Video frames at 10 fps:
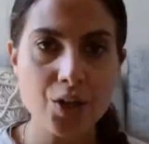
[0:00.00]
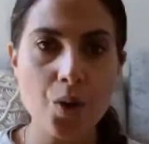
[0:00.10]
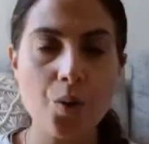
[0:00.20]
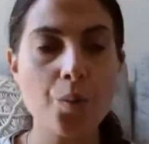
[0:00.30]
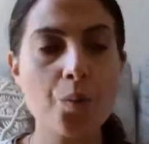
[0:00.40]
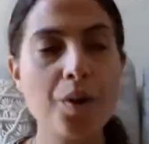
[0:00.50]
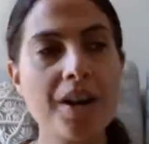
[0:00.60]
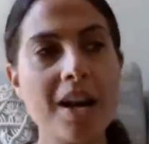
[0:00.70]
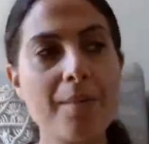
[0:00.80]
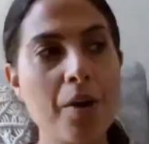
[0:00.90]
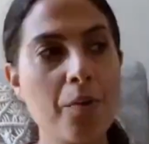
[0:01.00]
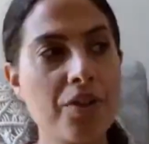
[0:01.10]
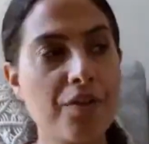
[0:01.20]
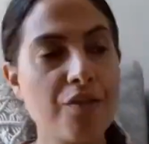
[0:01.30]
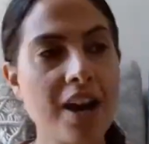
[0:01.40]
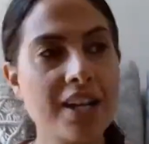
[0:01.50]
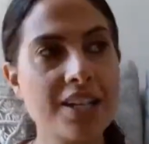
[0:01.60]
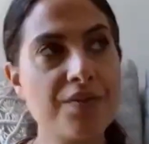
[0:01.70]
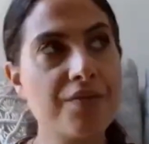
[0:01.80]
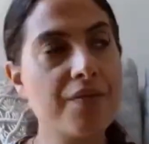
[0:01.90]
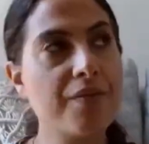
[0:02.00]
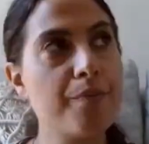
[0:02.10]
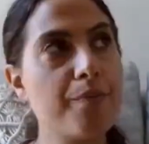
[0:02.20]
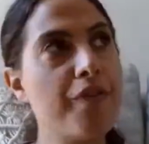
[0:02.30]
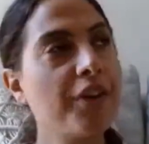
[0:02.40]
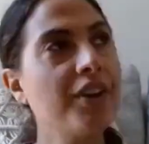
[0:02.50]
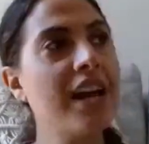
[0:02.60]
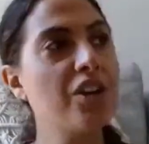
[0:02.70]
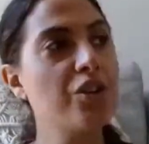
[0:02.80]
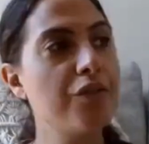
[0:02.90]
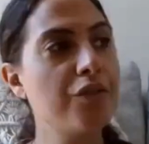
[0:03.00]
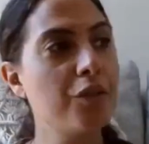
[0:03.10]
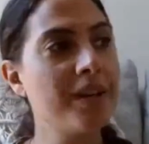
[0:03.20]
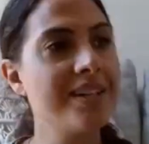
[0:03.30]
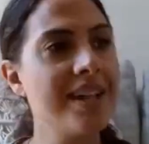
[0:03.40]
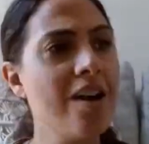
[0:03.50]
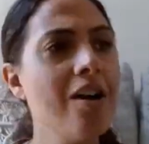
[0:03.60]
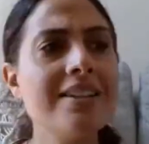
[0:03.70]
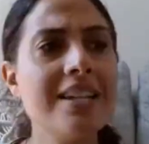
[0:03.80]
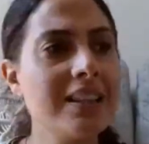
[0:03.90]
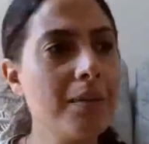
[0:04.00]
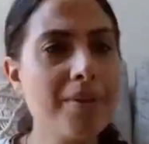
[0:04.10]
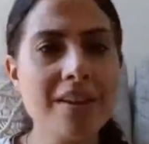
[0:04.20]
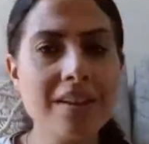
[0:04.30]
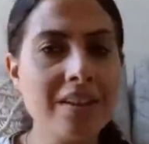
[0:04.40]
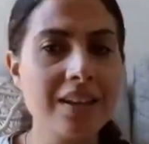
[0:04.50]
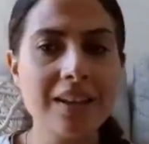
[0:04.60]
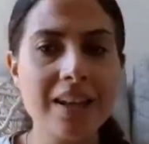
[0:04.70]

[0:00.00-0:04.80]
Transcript: So when I'm out with a friend, it's very natural for me to say, "Oh, I'll take the bill."